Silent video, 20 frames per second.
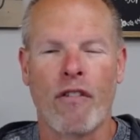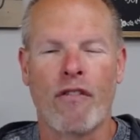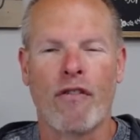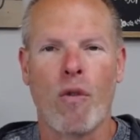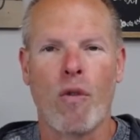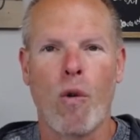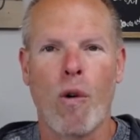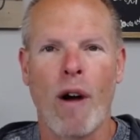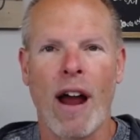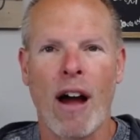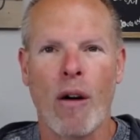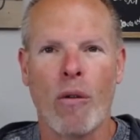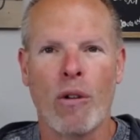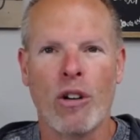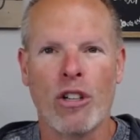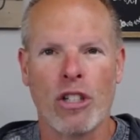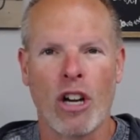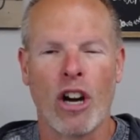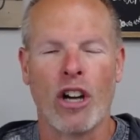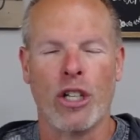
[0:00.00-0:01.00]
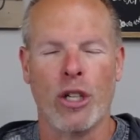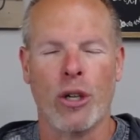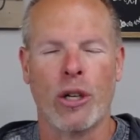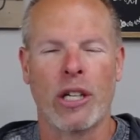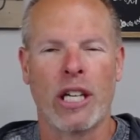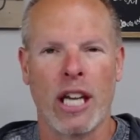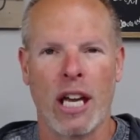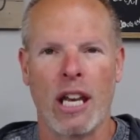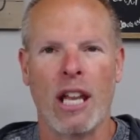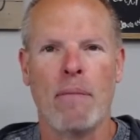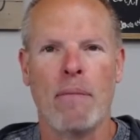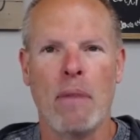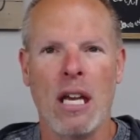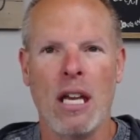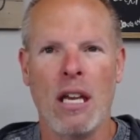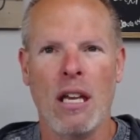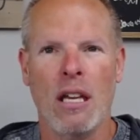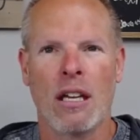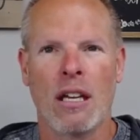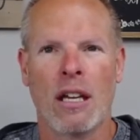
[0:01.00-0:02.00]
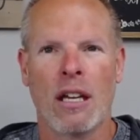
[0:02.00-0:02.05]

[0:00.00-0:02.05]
4 hours? Are you kidding me?